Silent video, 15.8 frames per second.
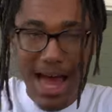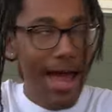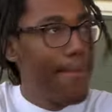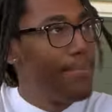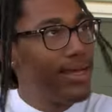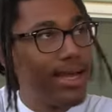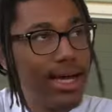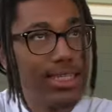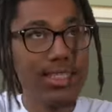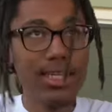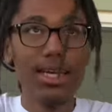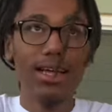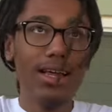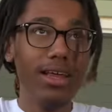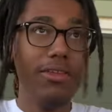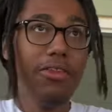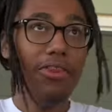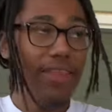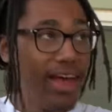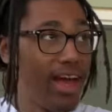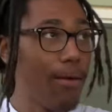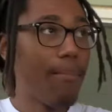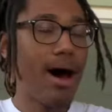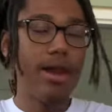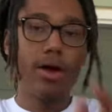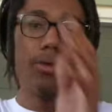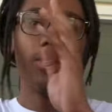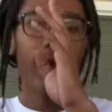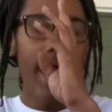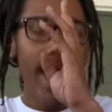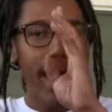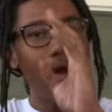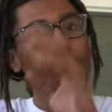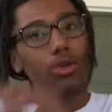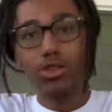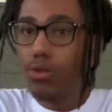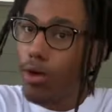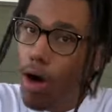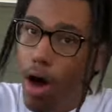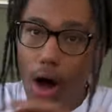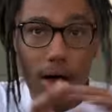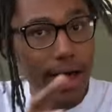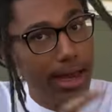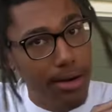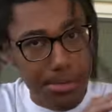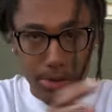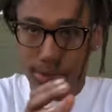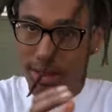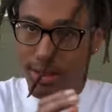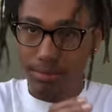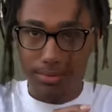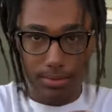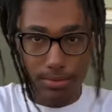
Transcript: Because think about it, we're animals, we're all animals.